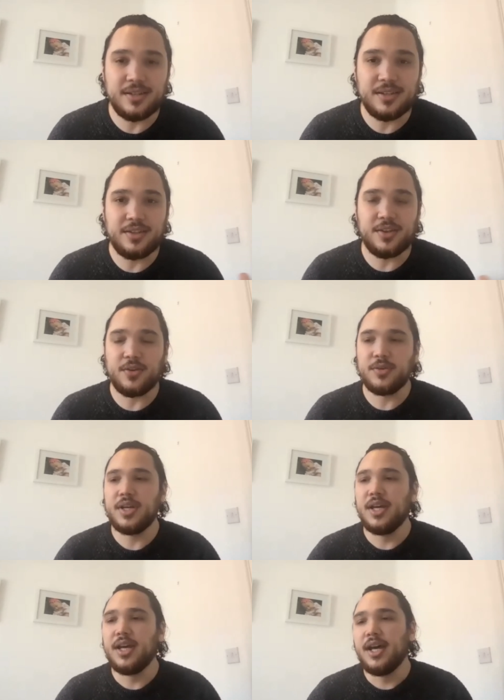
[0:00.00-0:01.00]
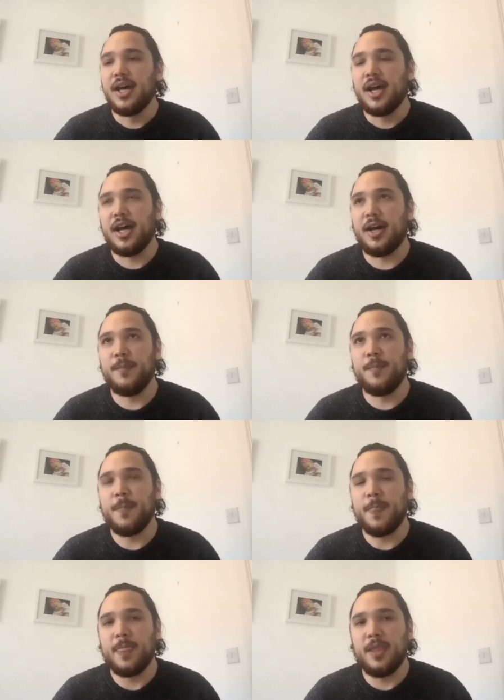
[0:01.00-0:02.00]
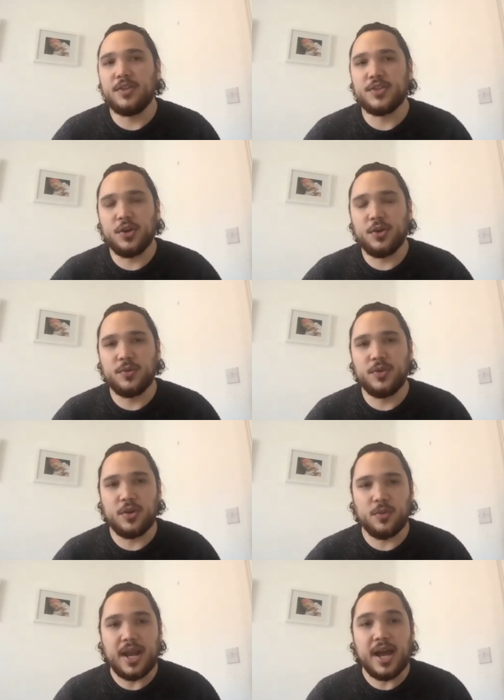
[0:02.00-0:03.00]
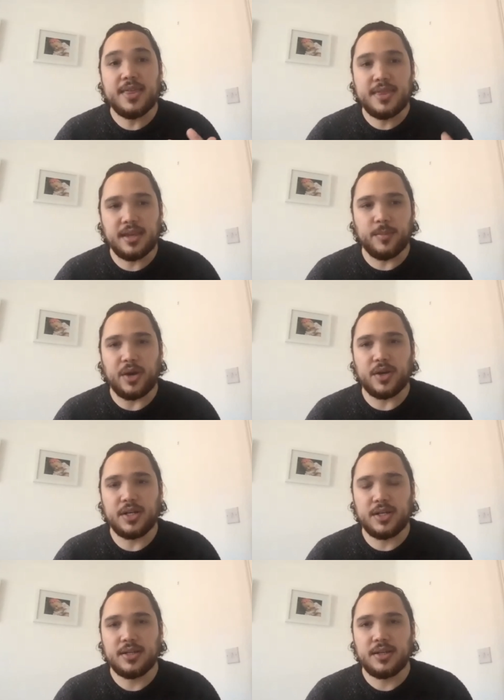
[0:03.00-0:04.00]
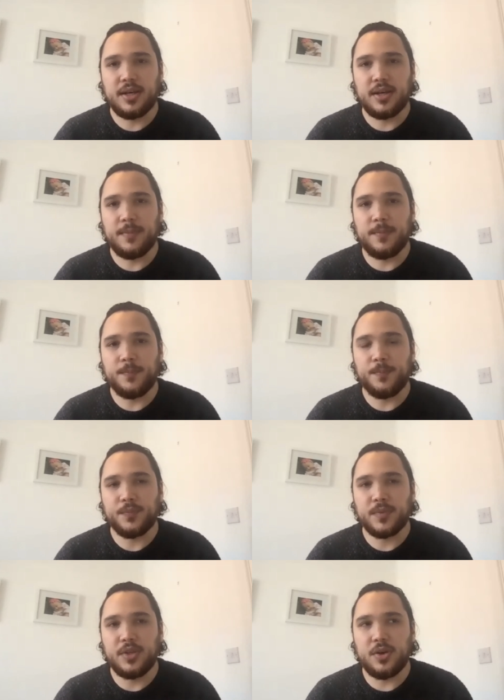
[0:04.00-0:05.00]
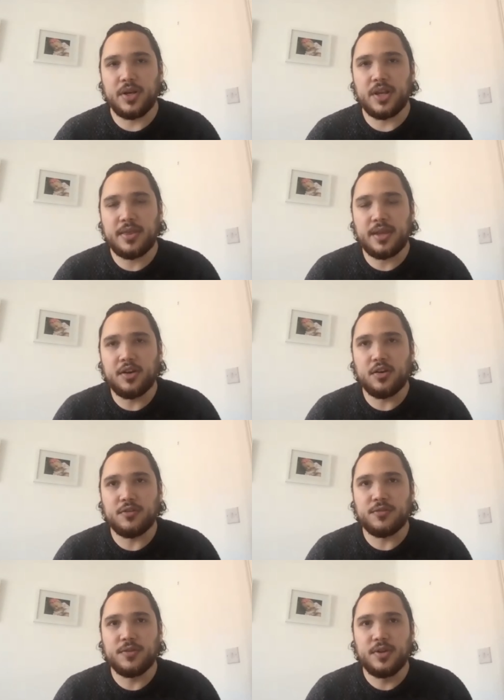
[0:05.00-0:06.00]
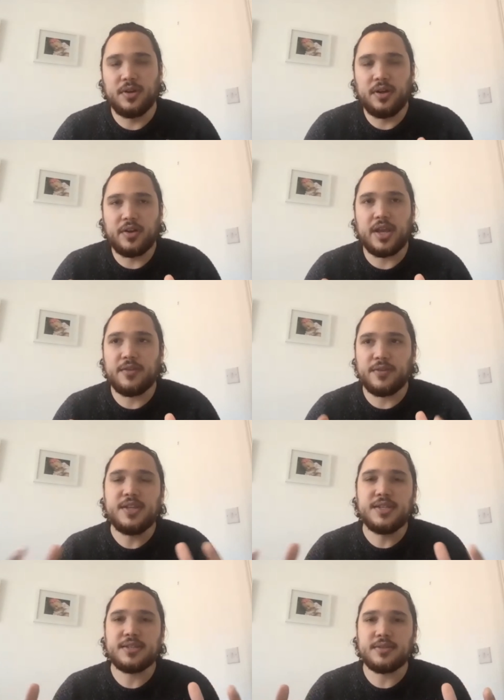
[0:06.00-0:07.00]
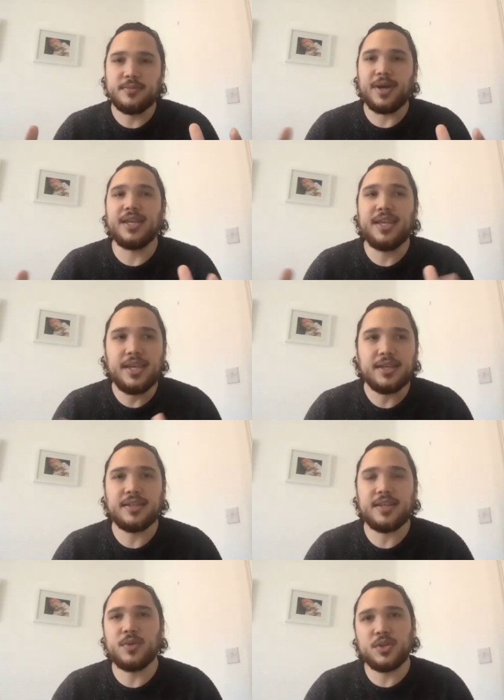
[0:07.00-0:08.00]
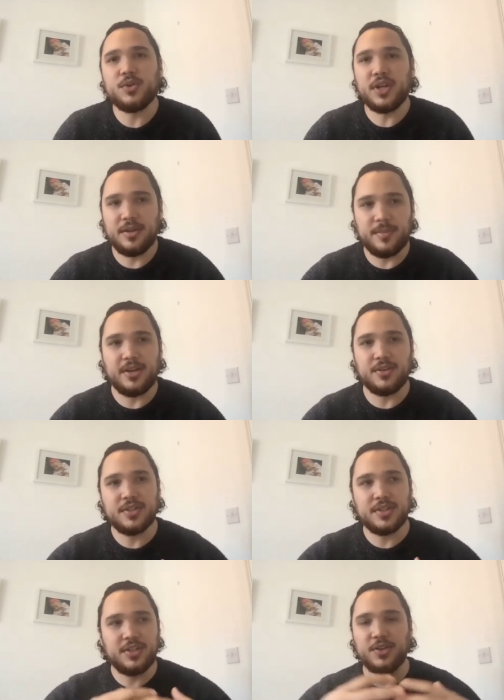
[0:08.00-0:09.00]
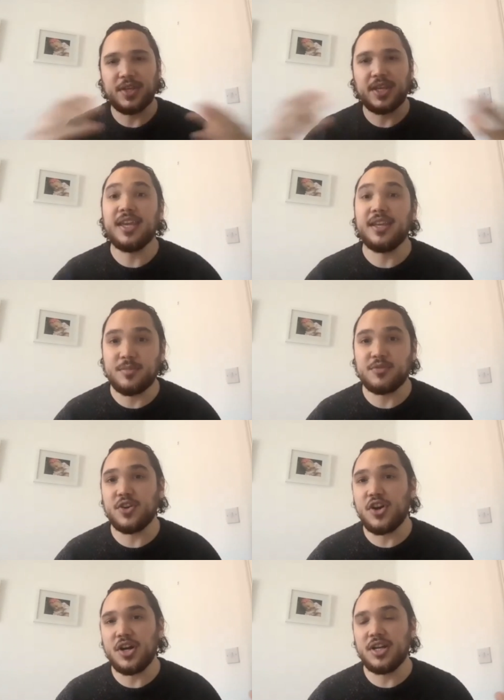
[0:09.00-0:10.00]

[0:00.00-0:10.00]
You know, um, and so you know, when I think about it, um, you know, and I think of okay, if he's my king, then we're talking about you know the kingdom of God,